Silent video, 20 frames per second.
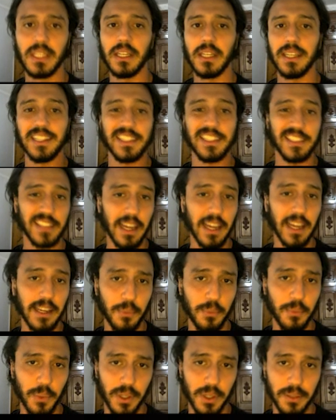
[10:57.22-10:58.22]
In the
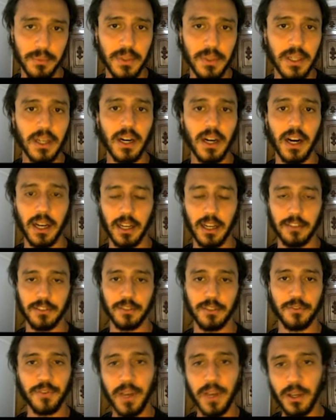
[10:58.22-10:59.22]
second one, a cover
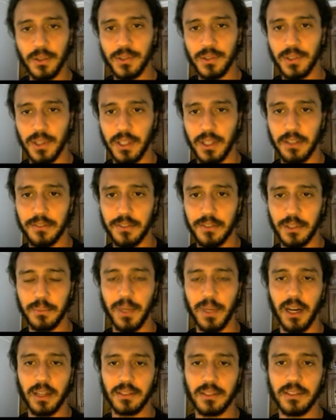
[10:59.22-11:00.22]
fails to cover a
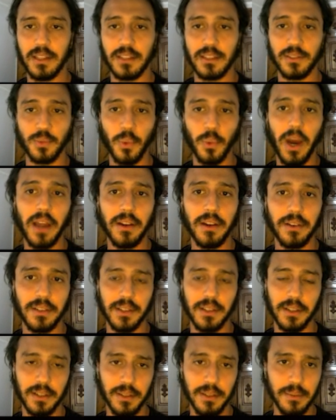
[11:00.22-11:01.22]
box that is wider
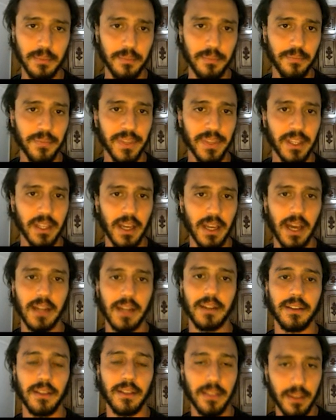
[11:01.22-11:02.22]
than it. And
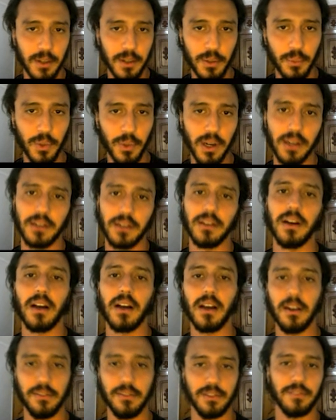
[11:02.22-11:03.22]
third one, a
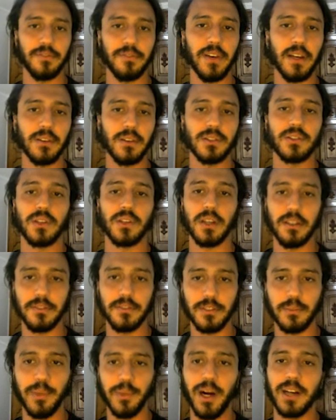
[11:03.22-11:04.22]
cover fails to
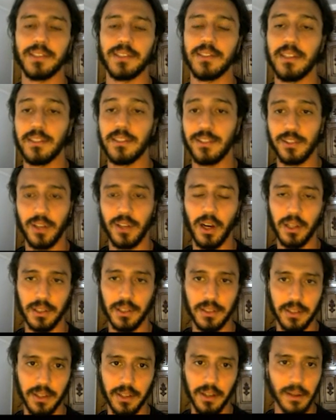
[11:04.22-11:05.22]
cover a box that is taller
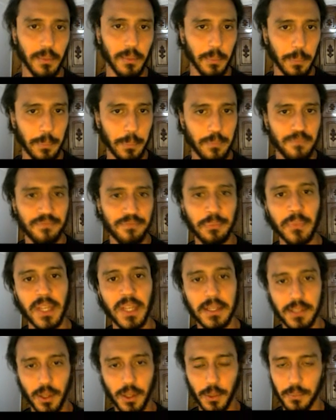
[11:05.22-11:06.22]
than it.
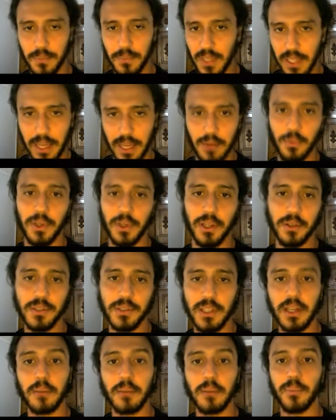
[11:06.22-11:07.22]
So again, we're
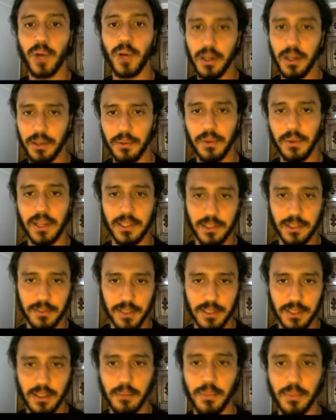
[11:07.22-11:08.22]
using a broader range of
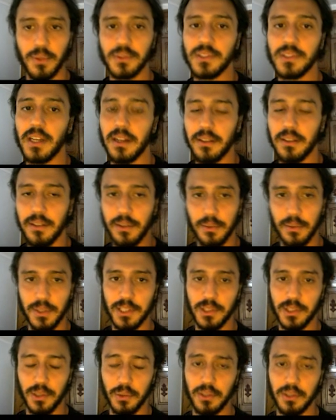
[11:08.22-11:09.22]
examples than in the
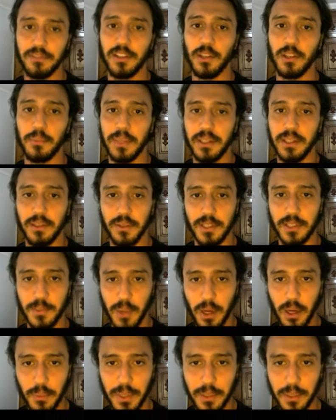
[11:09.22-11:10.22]
original developmental
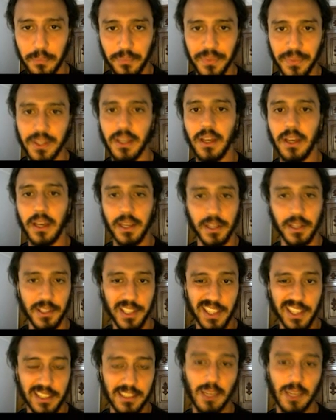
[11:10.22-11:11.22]
experiment. Here,
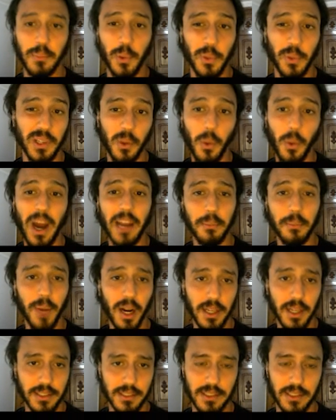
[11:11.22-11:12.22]
the example with the wide
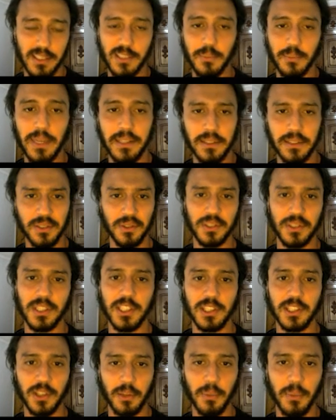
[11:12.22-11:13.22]
box is meant to
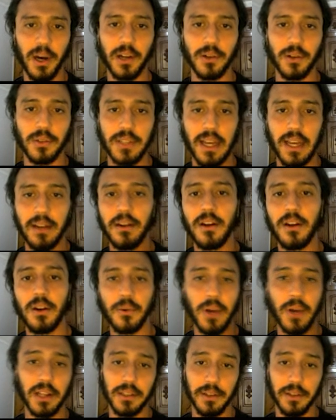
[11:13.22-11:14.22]
teach our model that
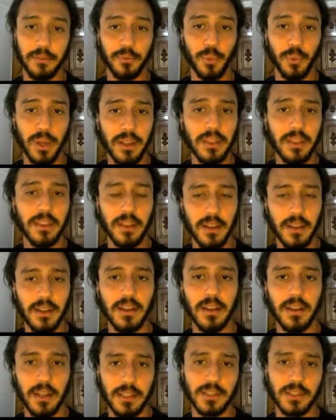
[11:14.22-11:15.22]
relative width
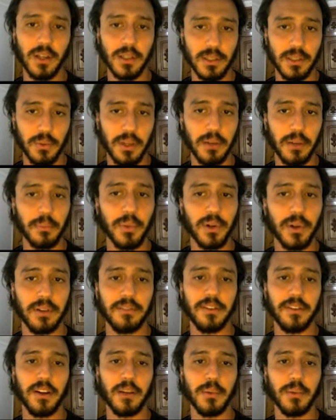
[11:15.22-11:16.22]
is also an
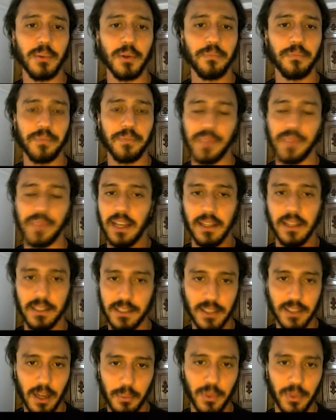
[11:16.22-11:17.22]
important variable, and
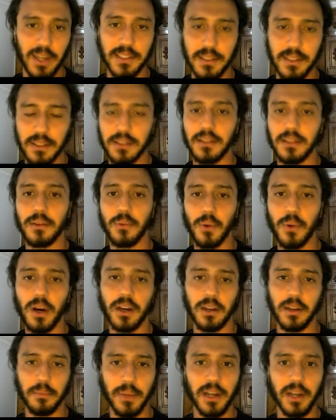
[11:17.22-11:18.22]
it's not present in the Wang
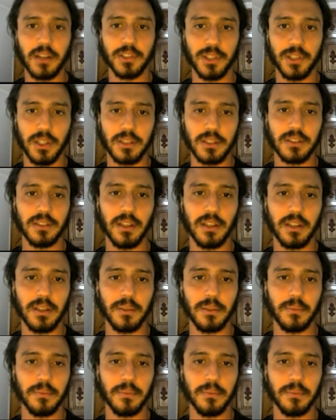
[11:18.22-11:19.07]
and Baillargeon study.